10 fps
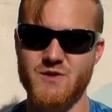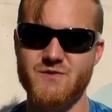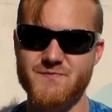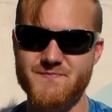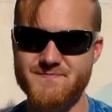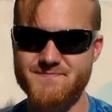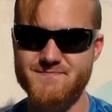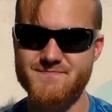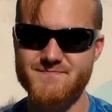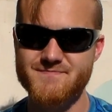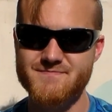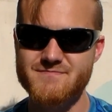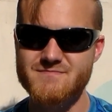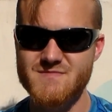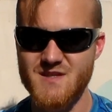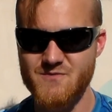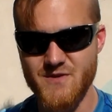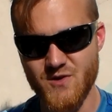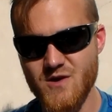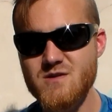for you.
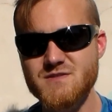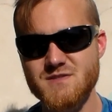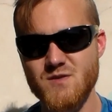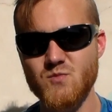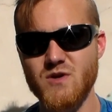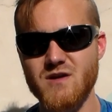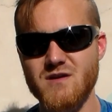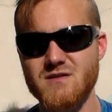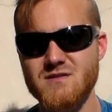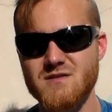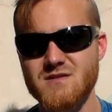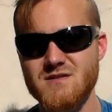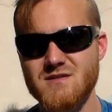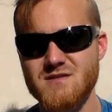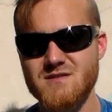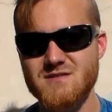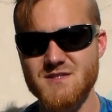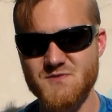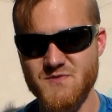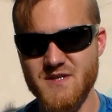If it hurts somewhere,
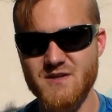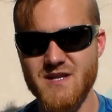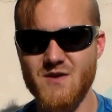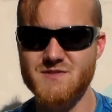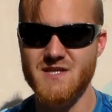let's figure it